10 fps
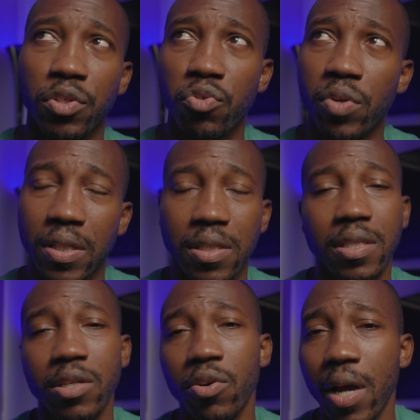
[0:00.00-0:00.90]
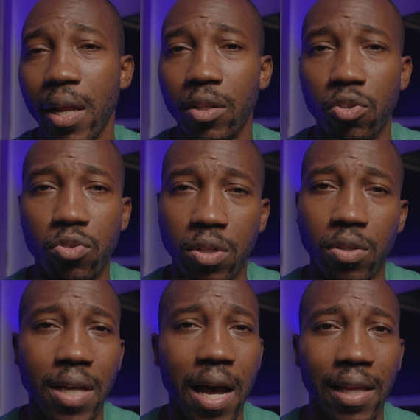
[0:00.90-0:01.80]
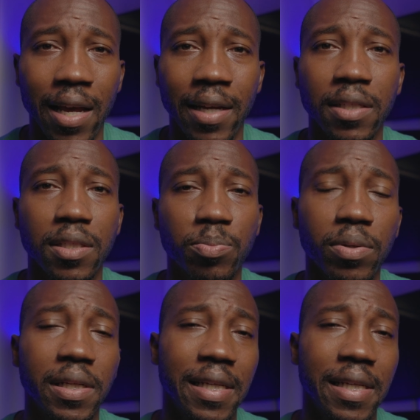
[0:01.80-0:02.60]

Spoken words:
you can still kind of lose those highlights pretty